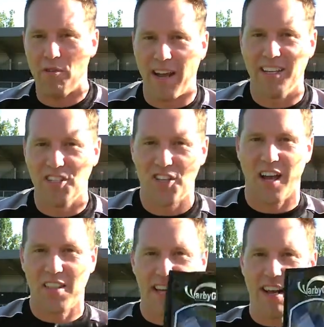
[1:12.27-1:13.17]
range,
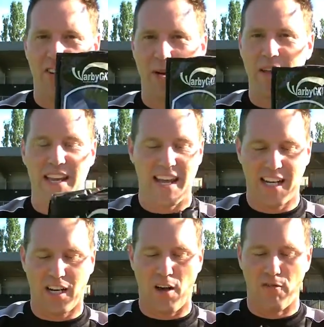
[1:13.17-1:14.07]
they now come in a
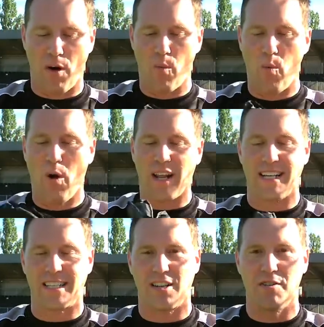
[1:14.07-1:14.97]
glove wallet,
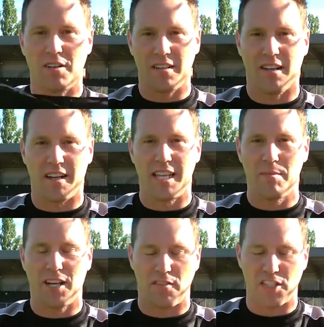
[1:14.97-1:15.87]
so you can keep
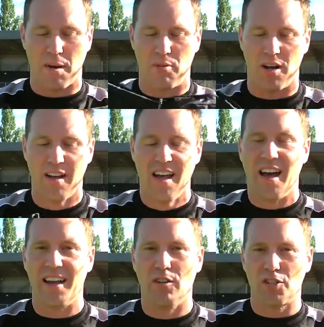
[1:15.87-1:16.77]
your gloves separate,
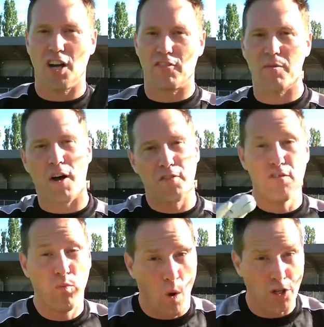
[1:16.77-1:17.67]
and it looks after them after
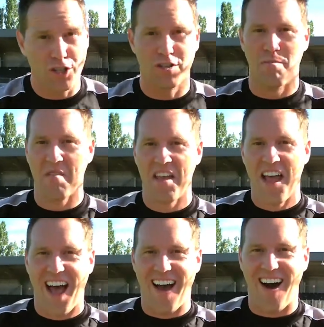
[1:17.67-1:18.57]
you've washed them
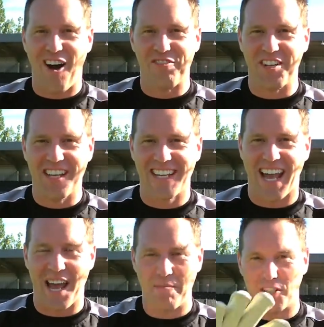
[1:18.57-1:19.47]
after your
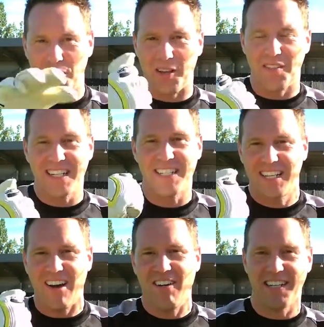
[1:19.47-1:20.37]
game. So there we go. That's the
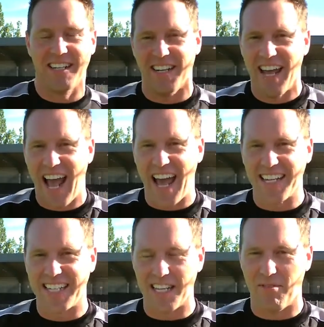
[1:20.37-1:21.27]
Guardian
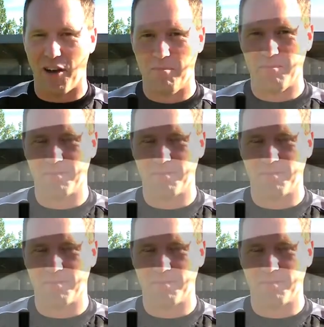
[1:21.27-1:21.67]
Adesivo.